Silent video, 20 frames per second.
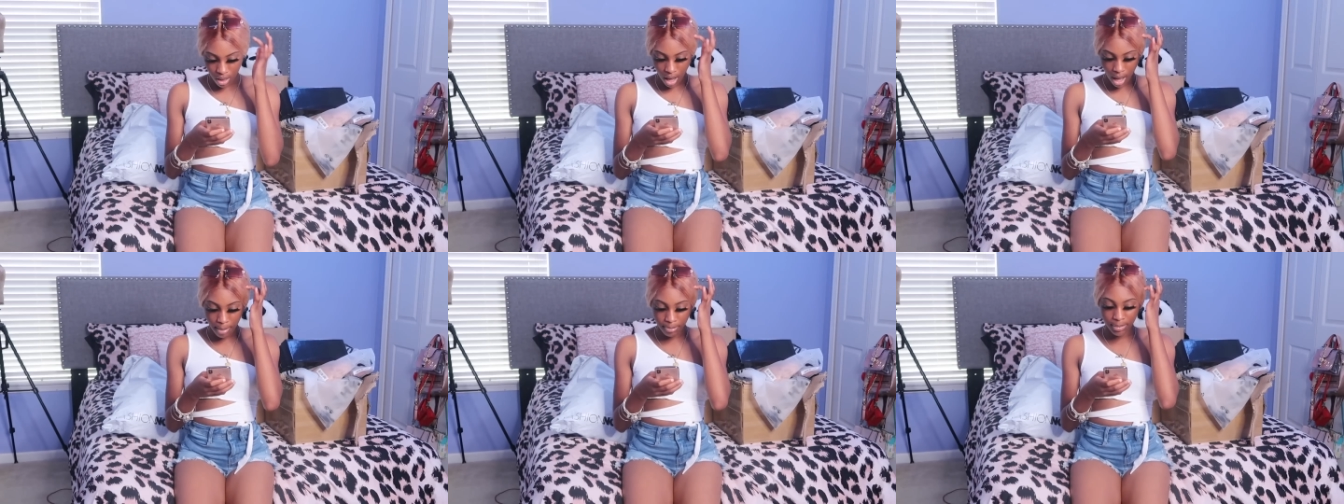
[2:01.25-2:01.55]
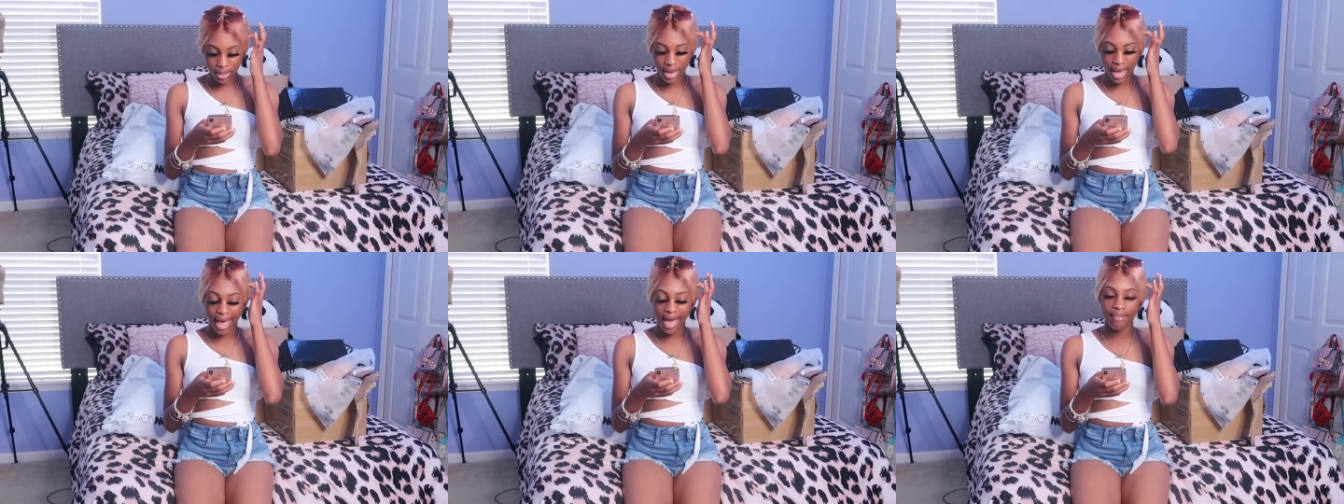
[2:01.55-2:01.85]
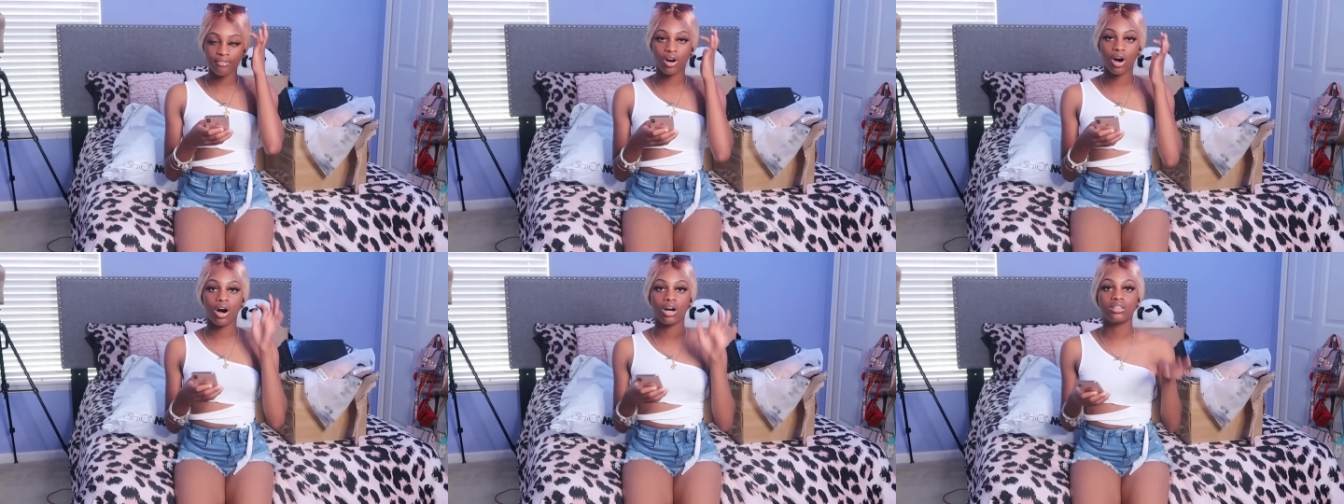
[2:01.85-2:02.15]
I'm gonna
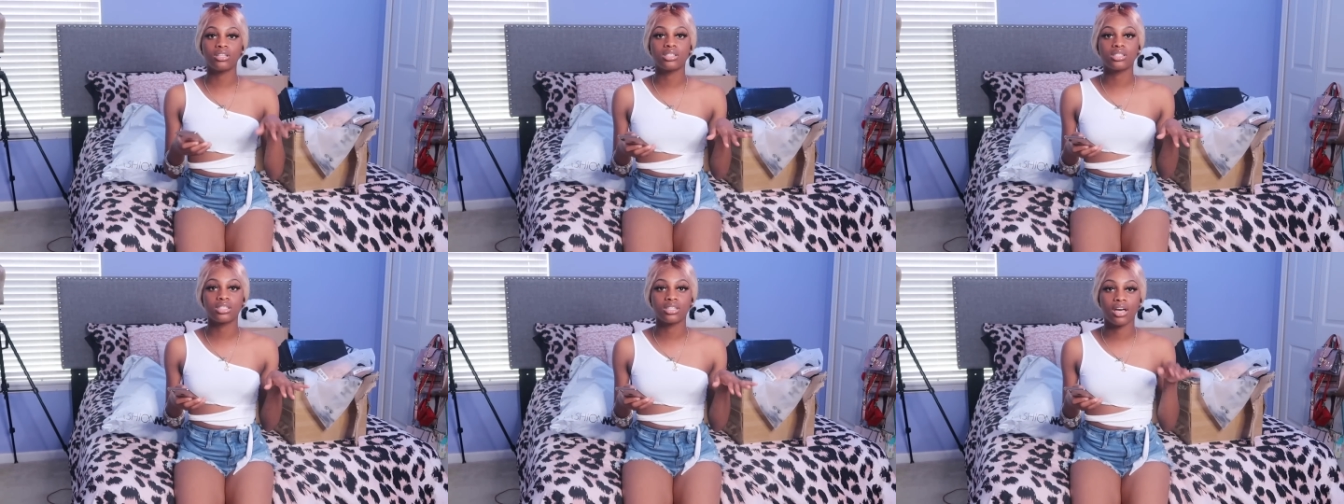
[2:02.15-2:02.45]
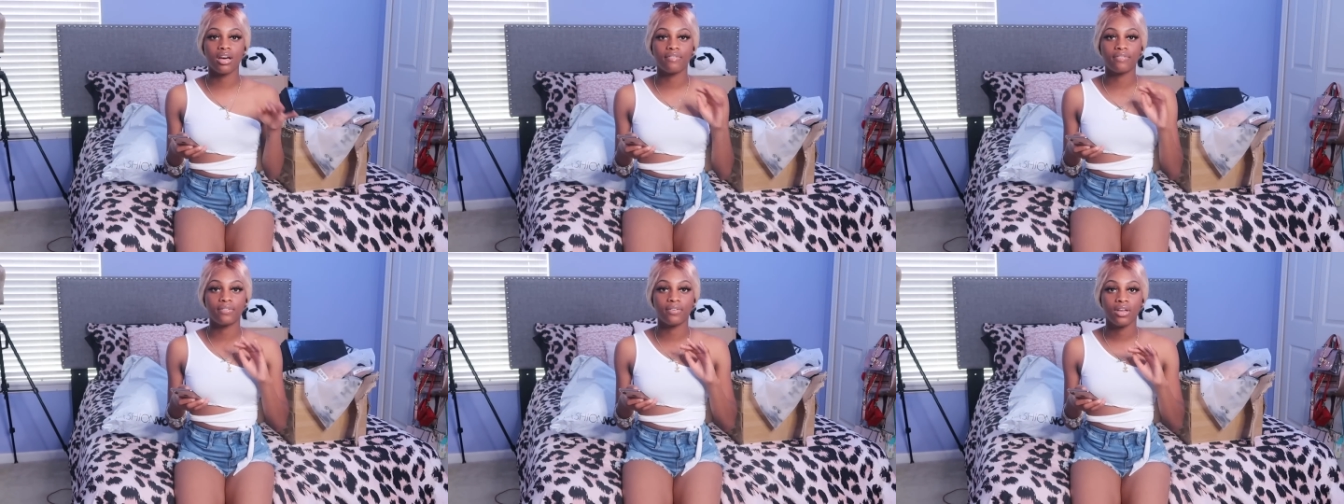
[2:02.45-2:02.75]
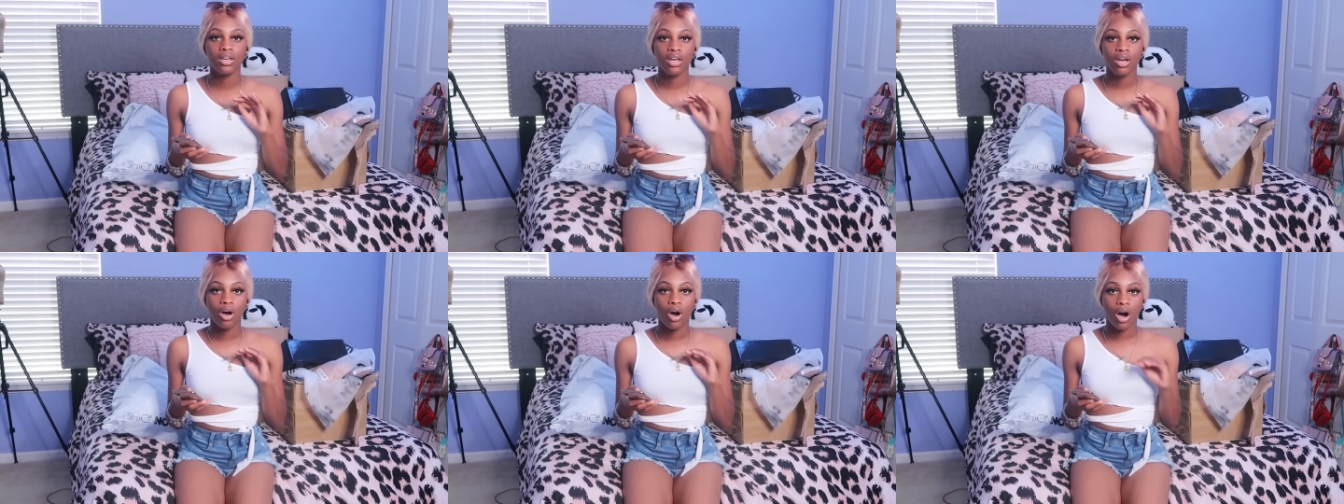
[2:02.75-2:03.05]
have all the stuff,
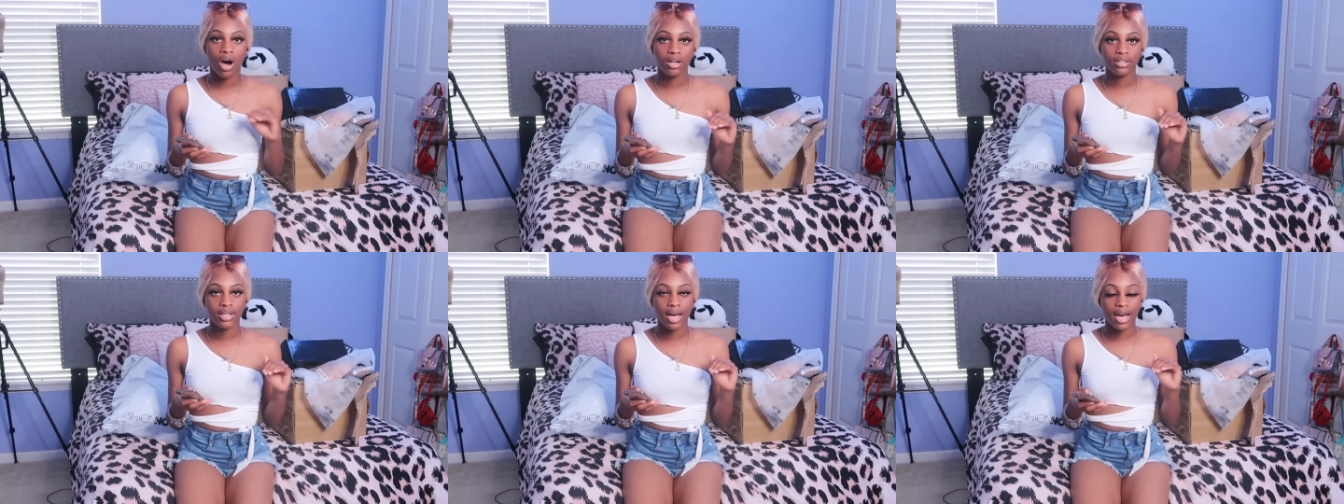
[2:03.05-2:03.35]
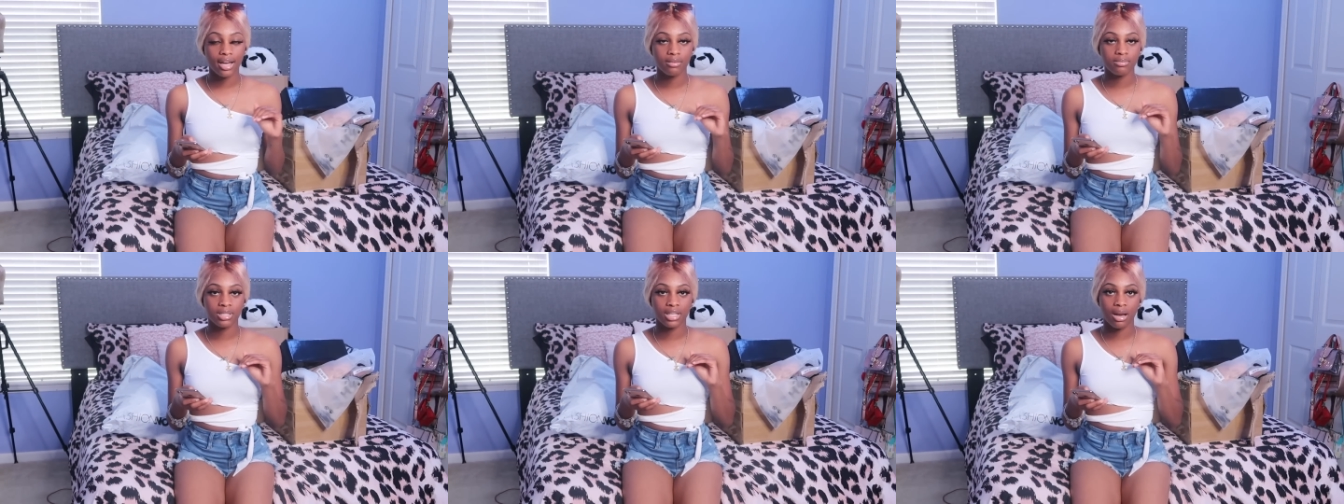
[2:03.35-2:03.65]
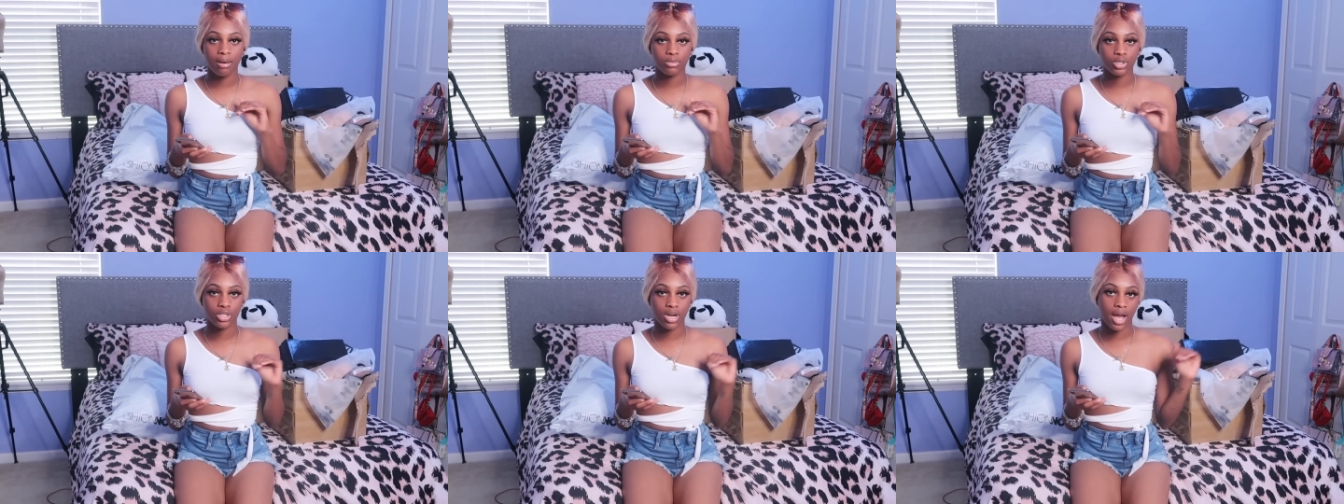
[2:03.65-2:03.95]
all the items
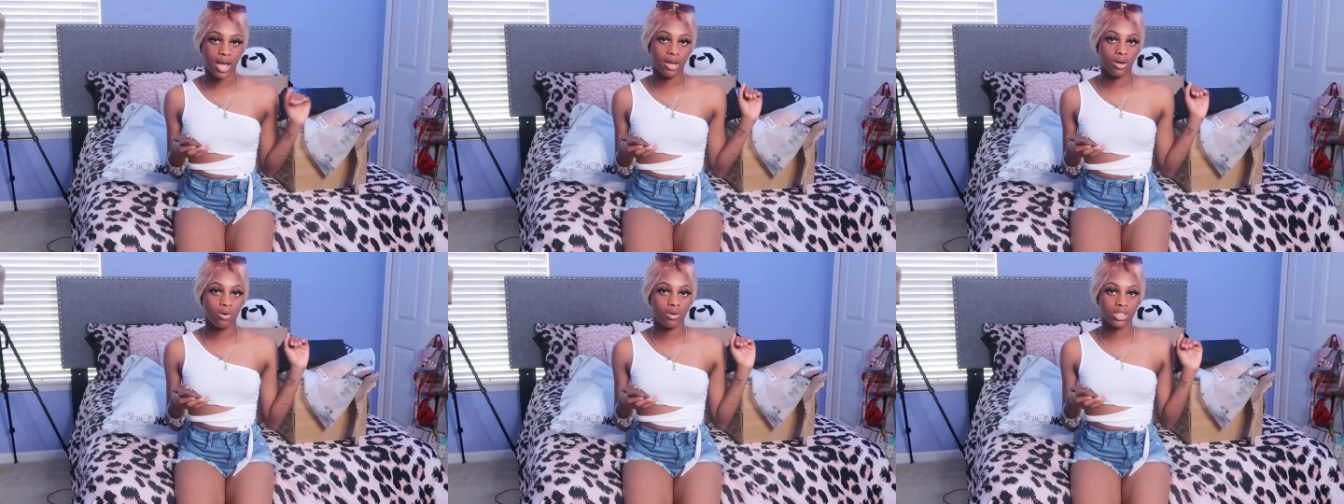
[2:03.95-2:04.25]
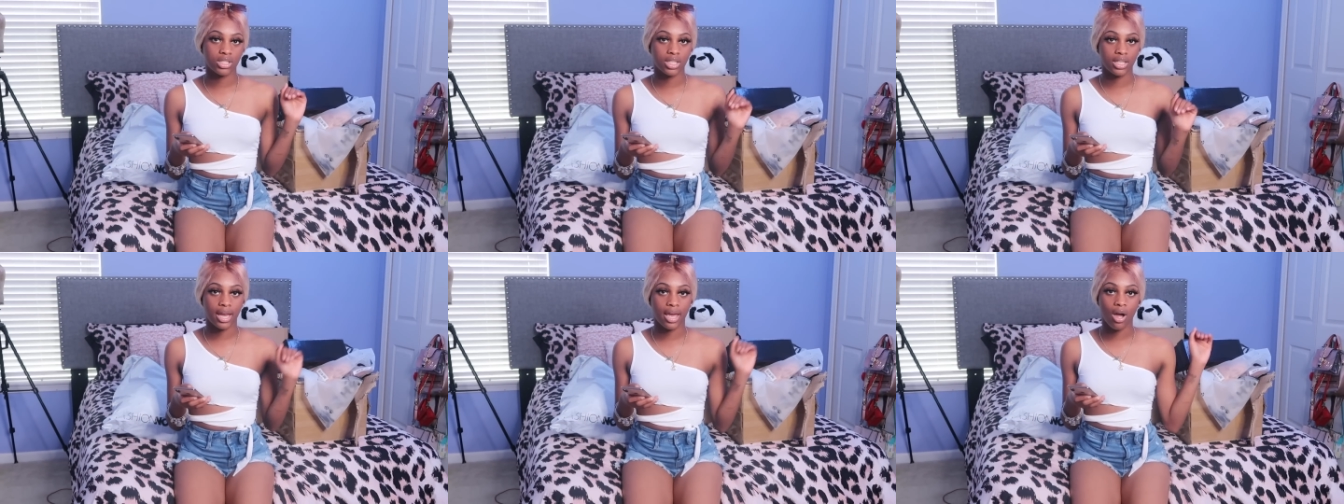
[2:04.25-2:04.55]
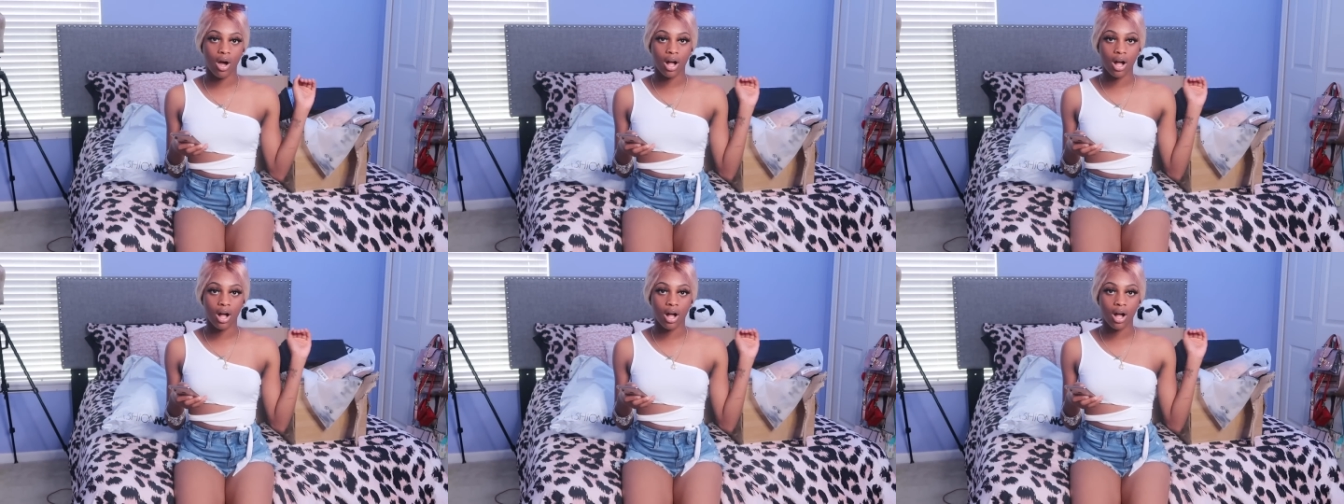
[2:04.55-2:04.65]
that I'm trying on today,